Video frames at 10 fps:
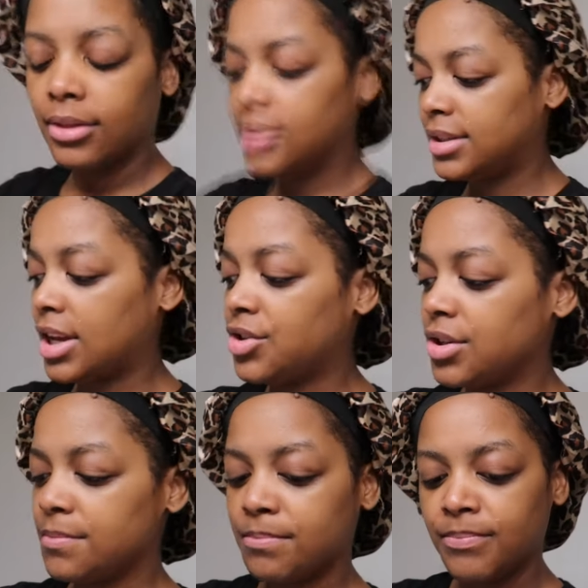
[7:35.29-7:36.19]

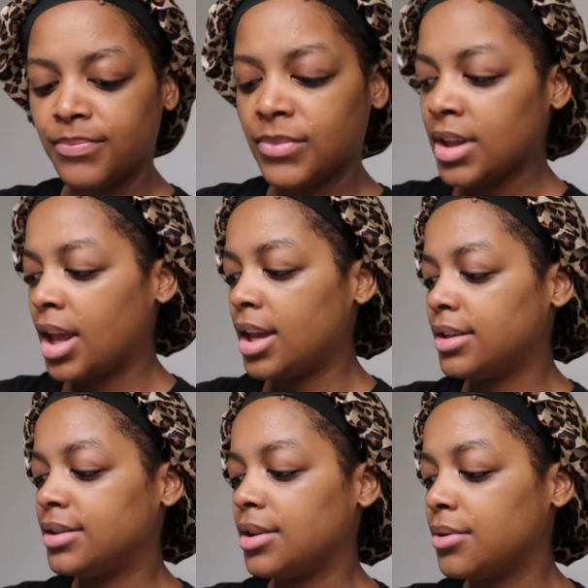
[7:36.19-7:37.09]
station.
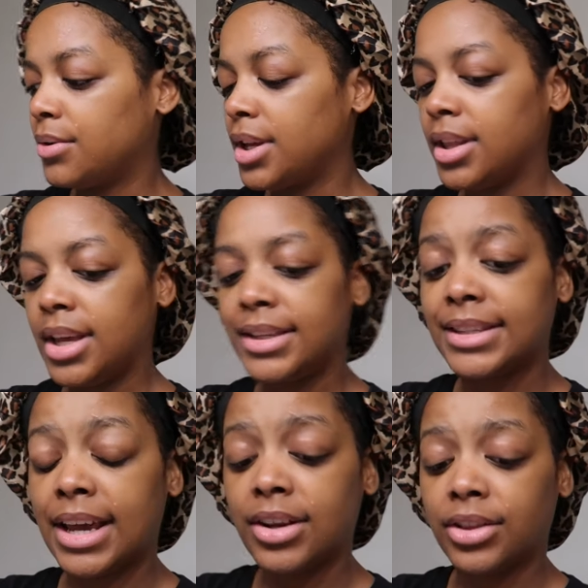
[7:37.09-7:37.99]
And so
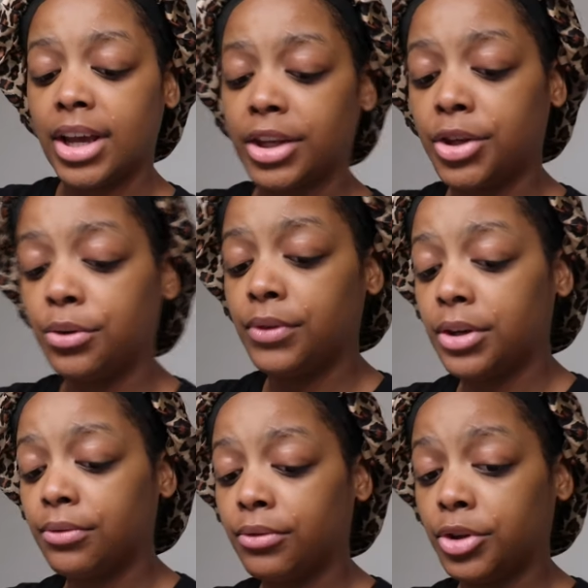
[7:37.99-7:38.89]
inside are like
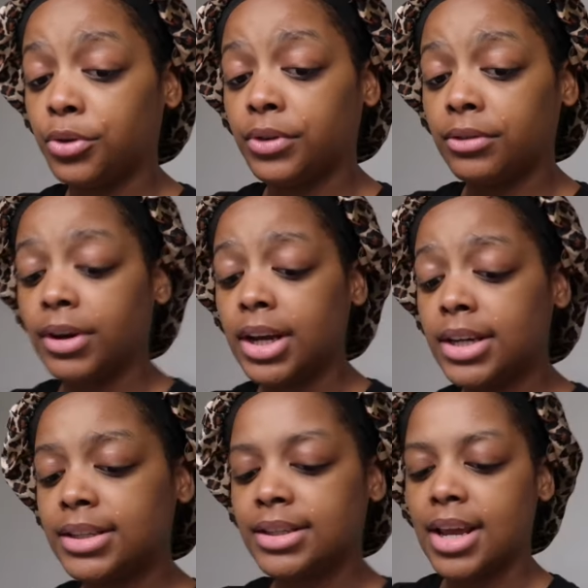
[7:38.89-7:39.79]
UV, UV rays